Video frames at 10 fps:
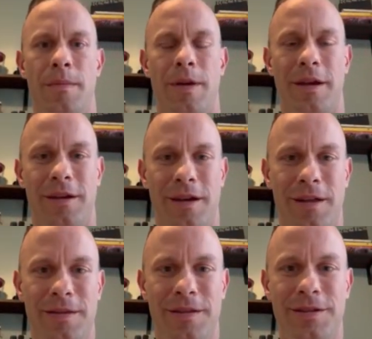Peggy
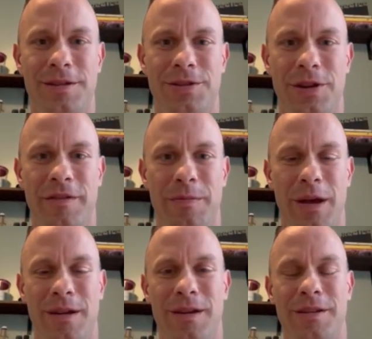Hedden, this is Jeff
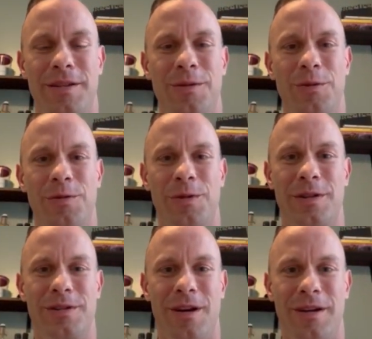Benedict in Louisville,
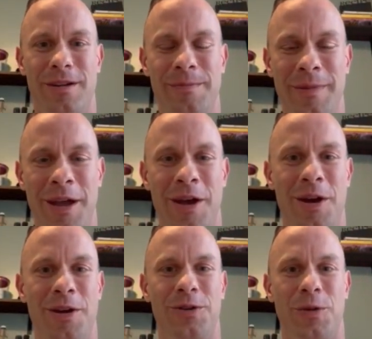Kentucky.
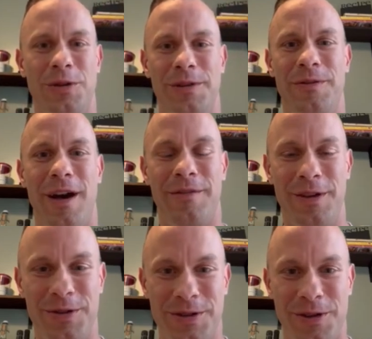25
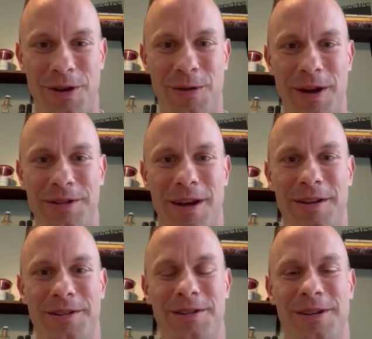years ago, I
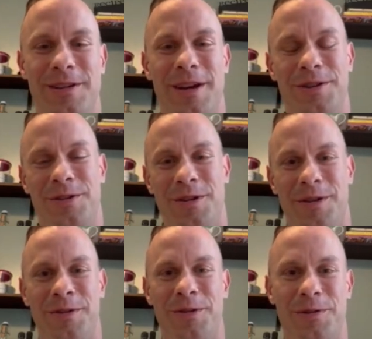sat as a teenager
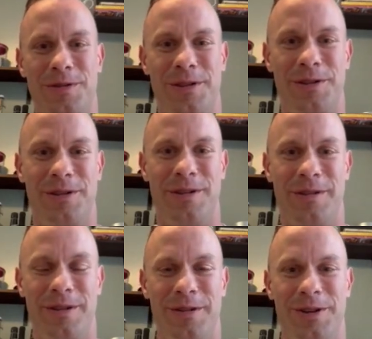under your teaching
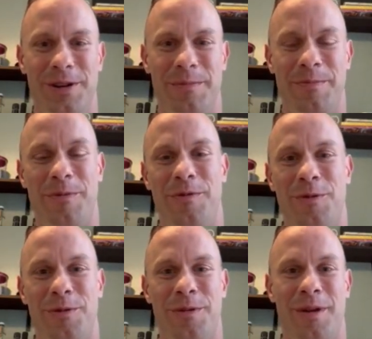and leadership
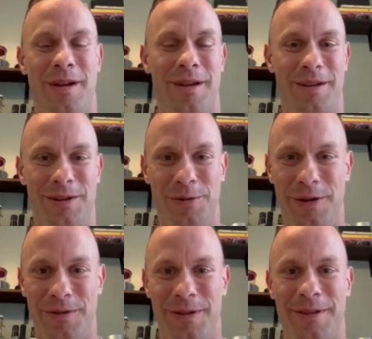before you
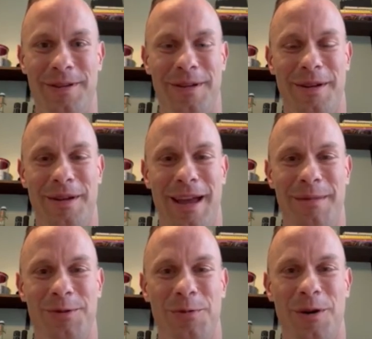even
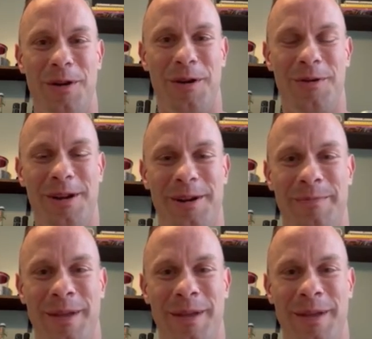came to Walnut Creek.